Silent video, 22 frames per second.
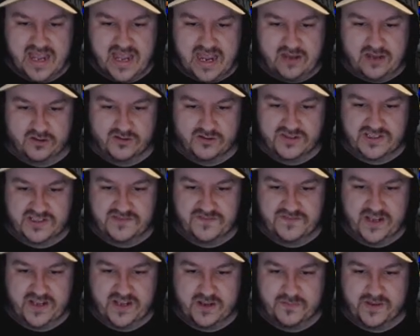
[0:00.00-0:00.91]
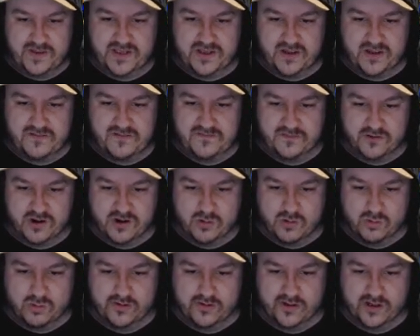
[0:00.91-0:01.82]
How long has this video been going for,
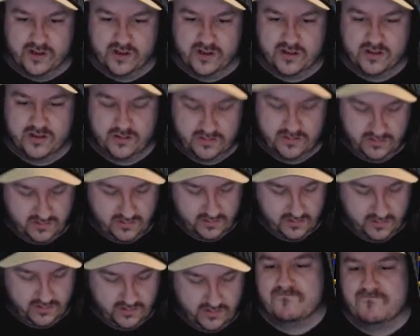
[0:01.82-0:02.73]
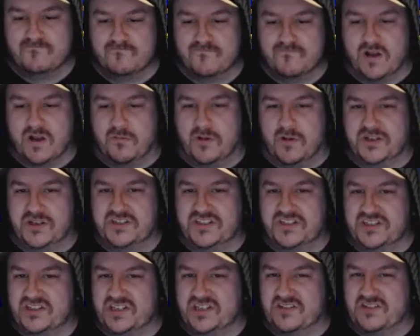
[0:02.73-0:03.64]
I wonder? I was
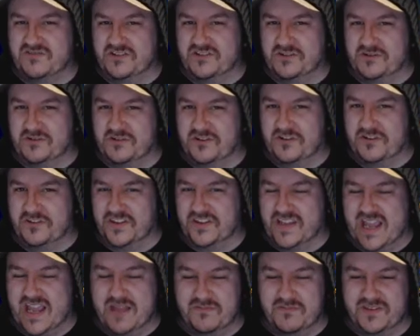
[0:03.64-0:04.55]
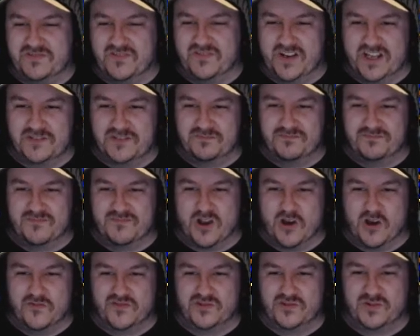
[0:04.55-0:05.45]
considering doing another game. This video is
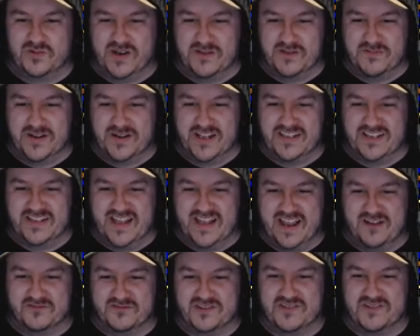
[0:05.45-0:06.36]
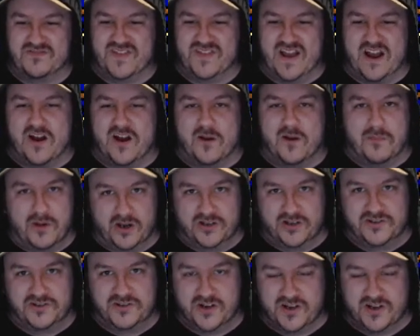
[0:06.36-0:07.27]
over 20 minutes now, so for that I
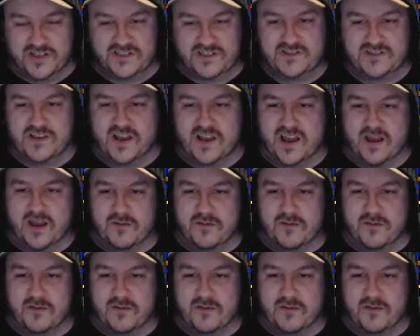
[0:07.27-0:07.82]
apologise.